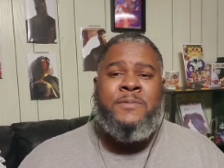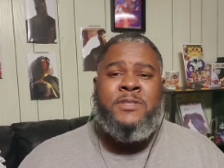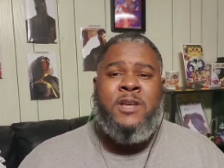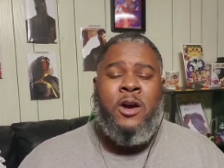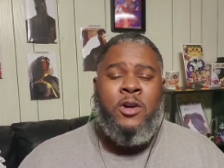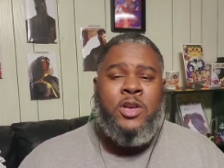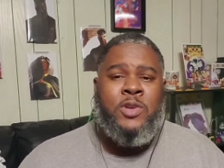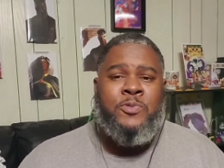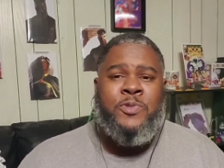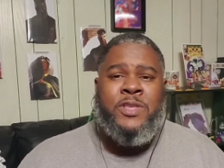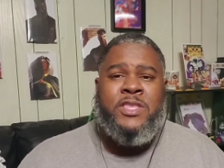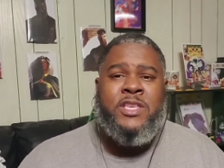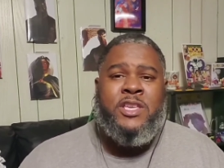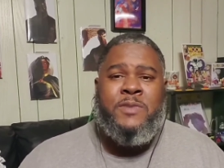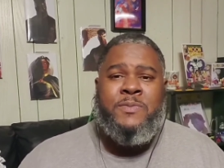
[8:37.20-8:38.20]
talking
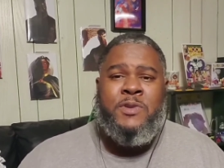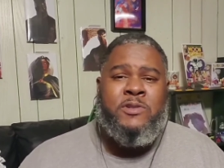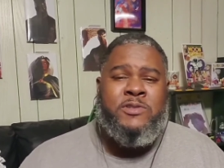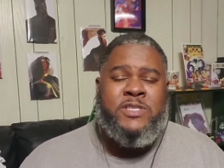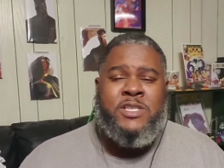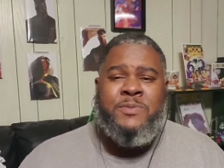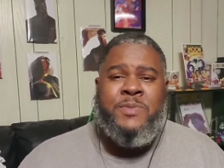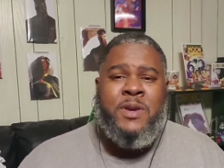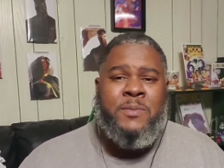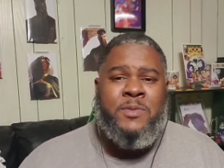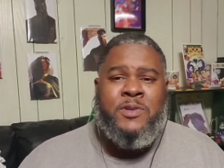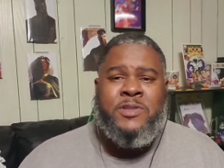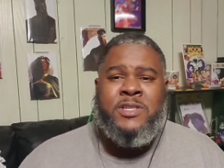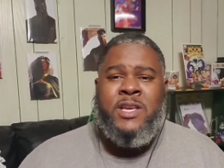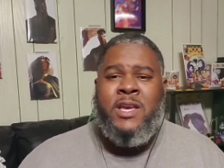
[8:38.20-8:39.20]
with the community
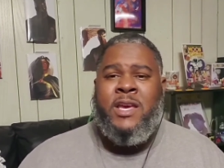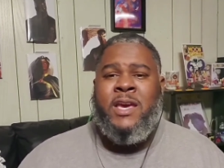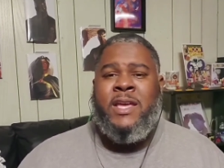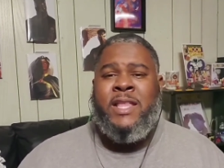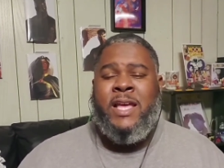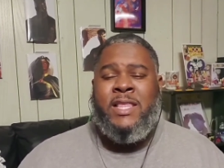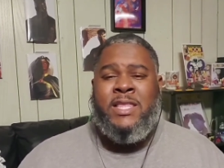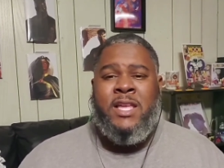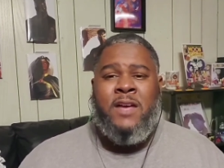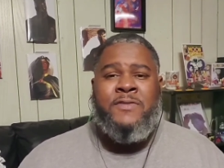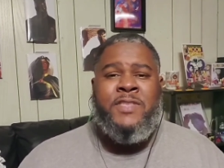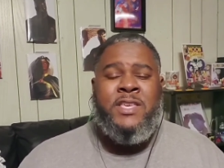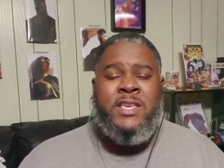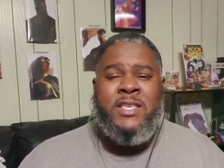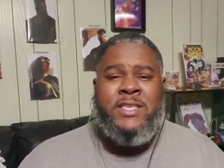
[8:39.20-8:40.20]
members, and I
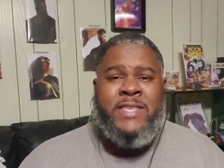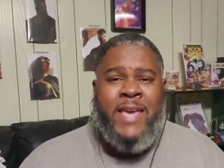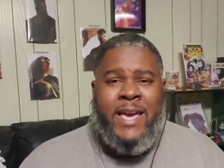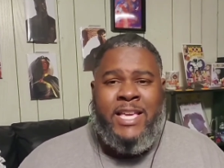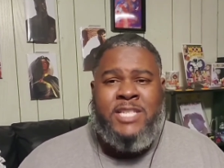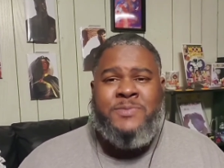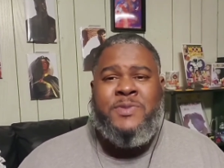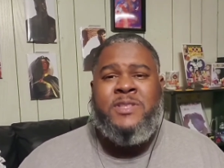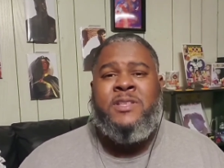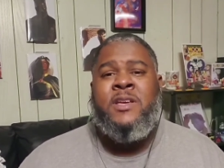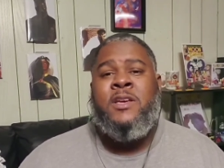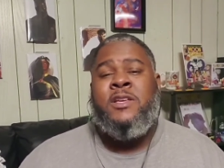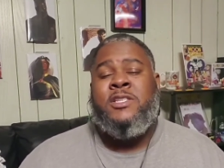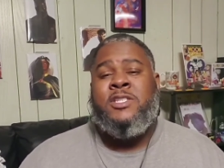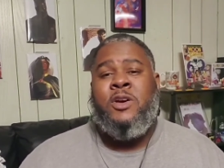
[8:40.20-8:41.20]
love the engagement.
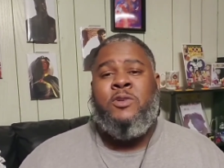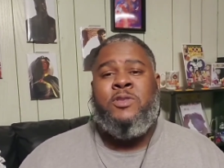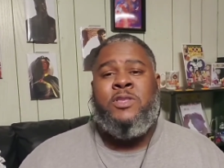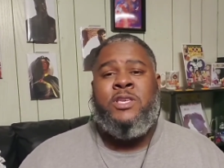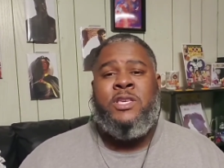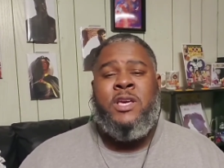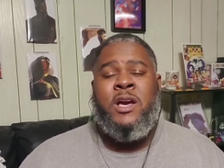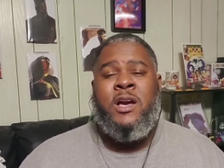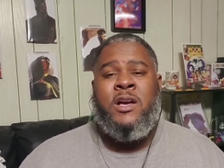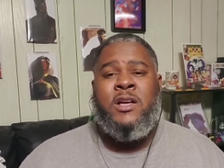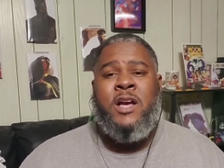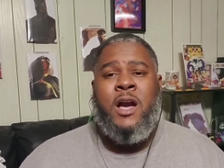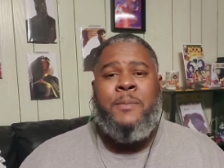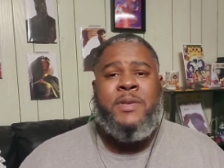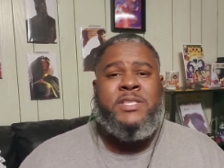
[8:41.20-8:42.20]
So the
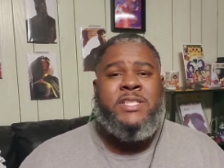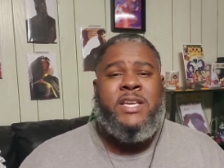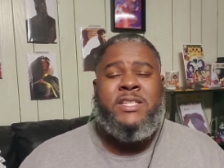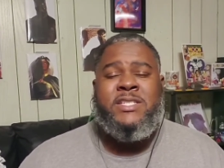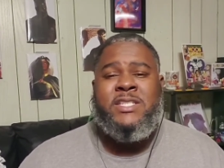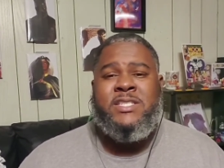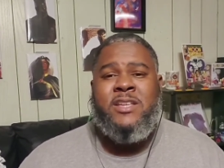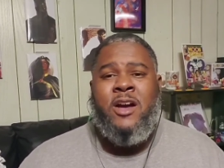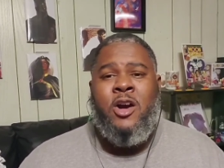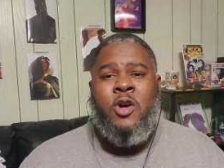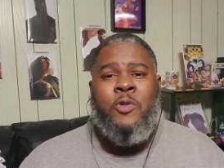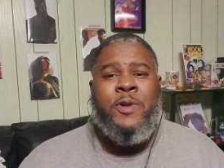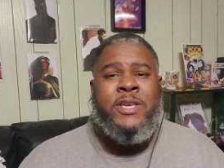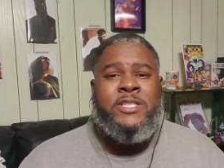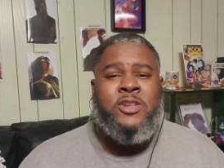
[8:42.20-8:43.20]
comment section is
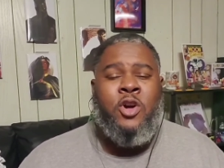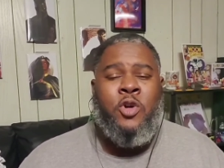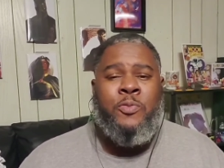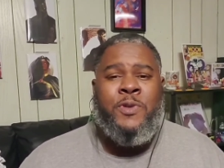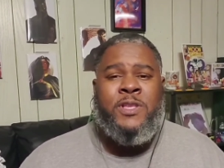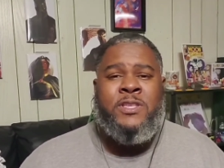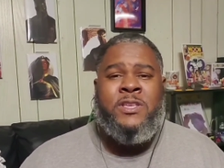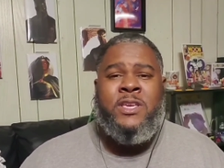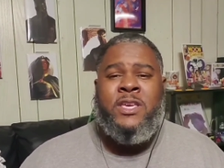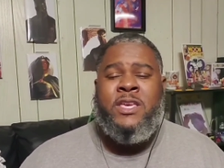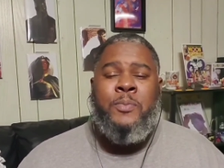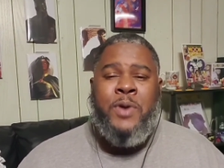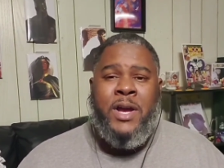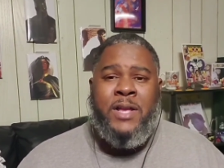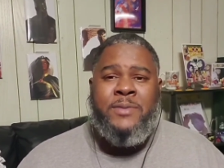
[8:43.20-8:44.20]
always open.
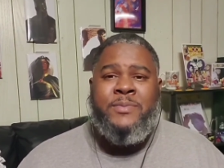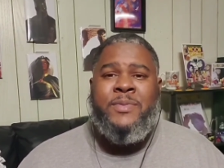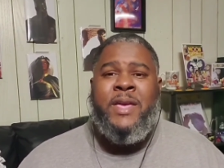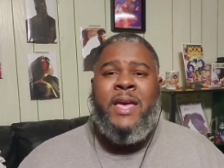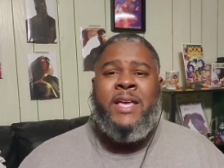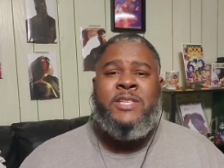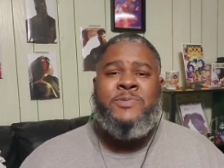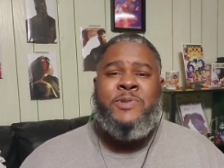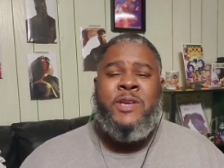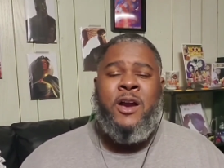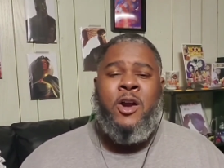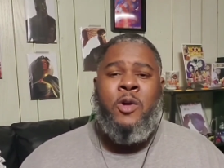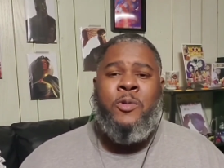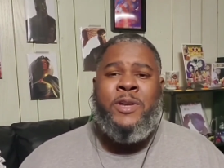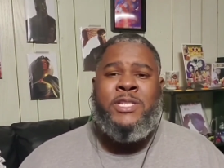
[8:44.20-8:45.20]
But as we
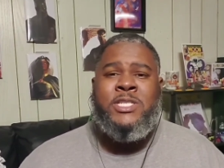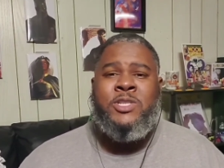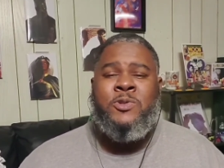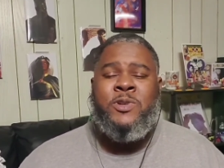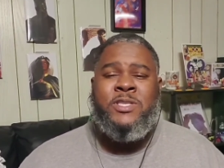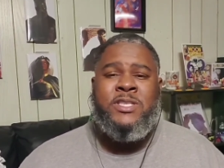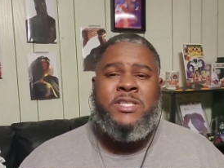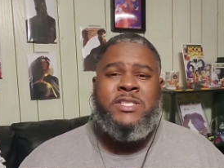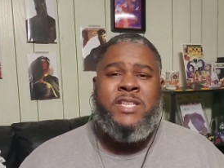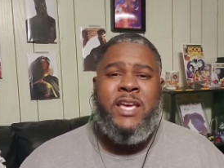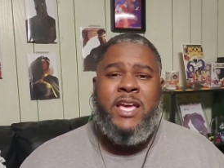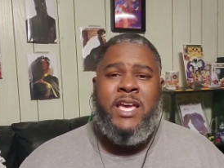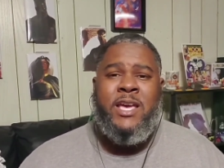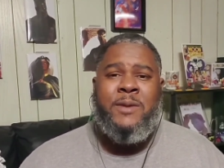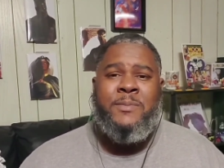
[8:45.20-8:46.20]
always do at this
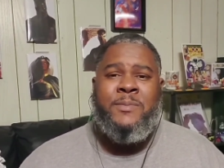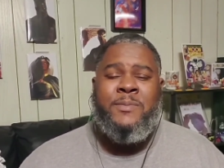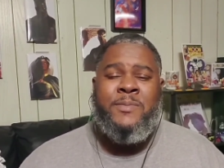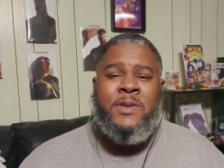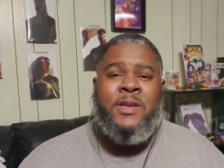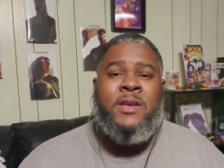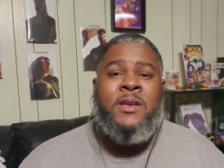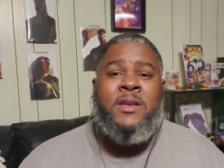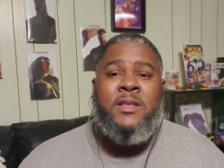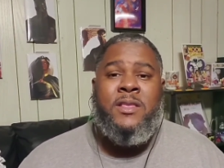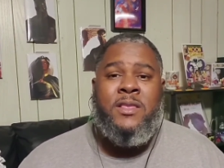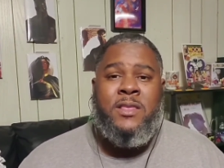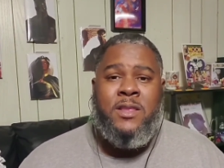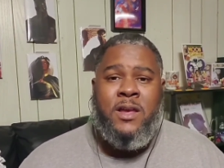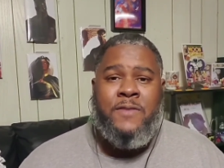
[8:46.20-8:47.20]
time,
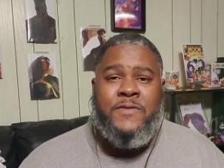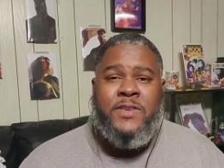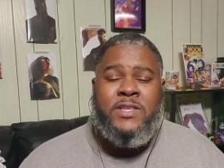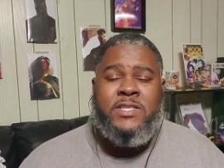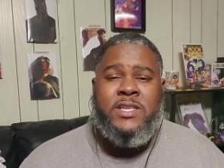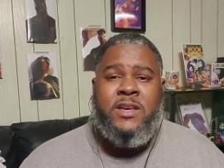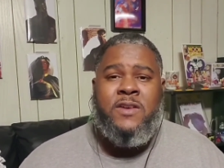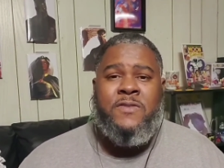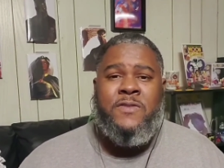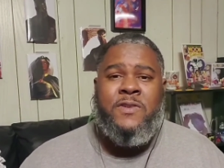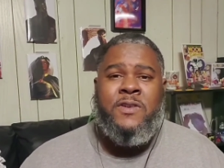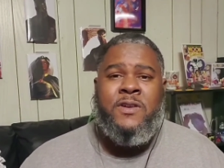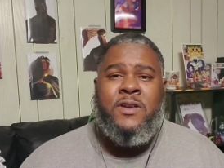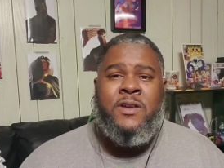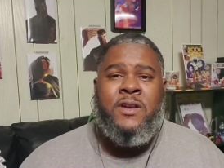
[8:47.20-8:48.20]
love yourself,
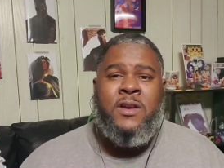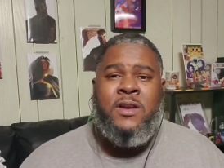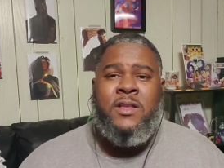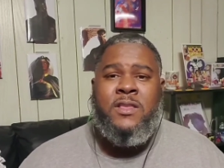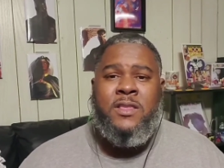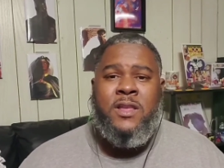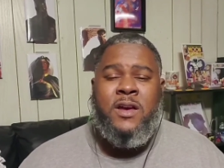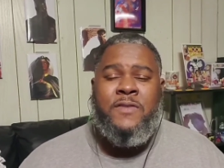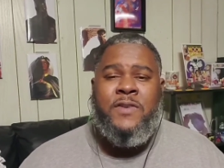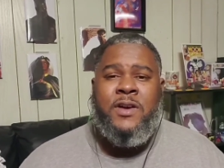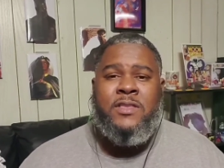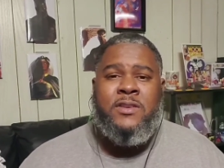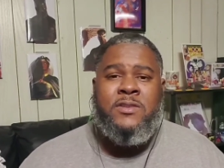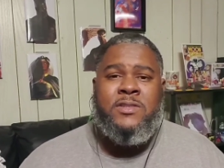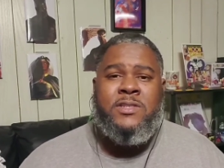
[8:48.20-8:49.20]
love
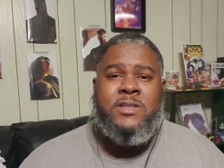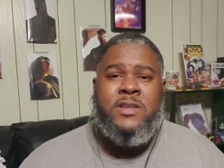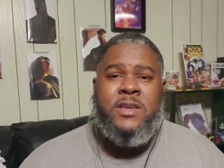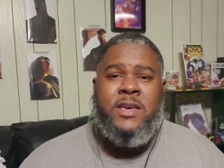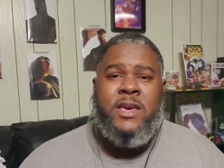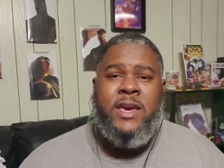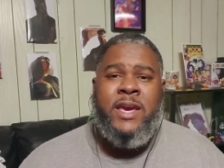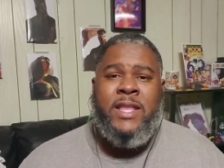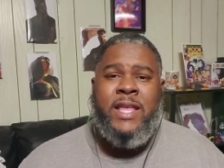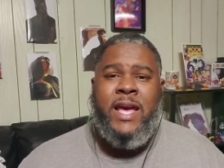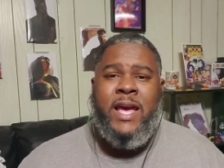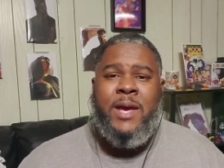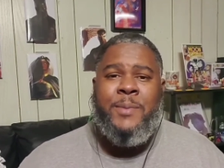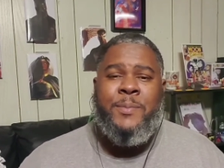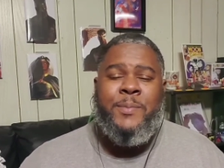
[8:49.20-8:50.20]
others, and
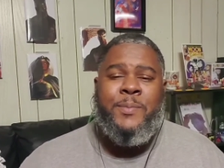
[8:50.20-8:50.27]
I